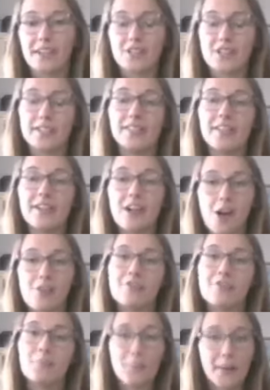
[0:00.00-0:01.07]
is actually in the
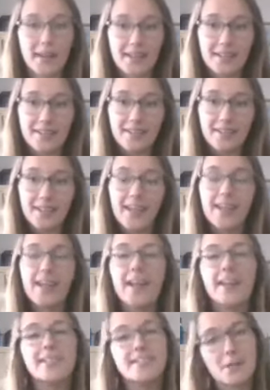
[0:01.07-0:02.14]
Gulf of Maine
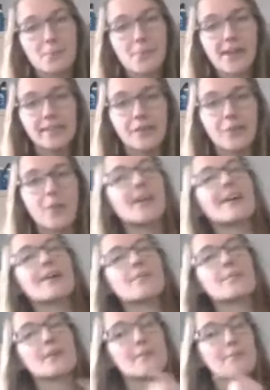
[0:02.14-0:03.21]
as they make their way
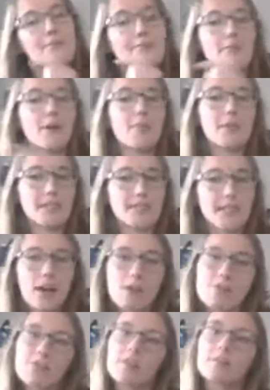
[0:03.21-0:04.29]
up from the
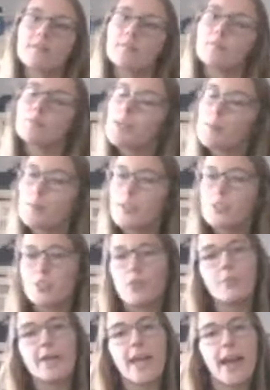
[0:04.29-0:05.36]
south. Pretty much
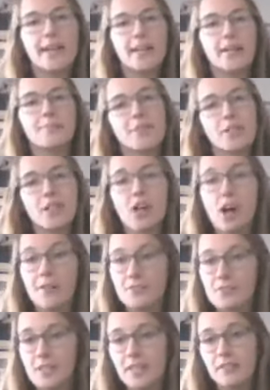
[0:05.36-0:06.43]
they'll be heading up to the
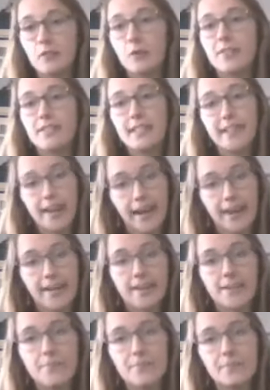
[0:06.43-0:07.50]
Gulf of St. Lawrence in
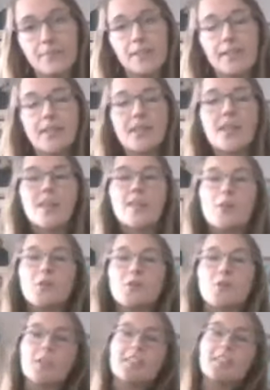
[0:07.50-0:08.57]
Canada.
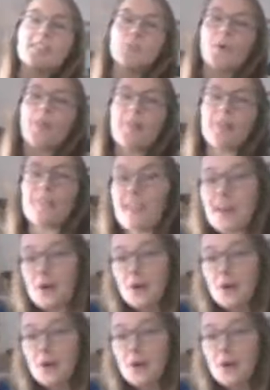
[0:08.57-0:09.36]
So this is what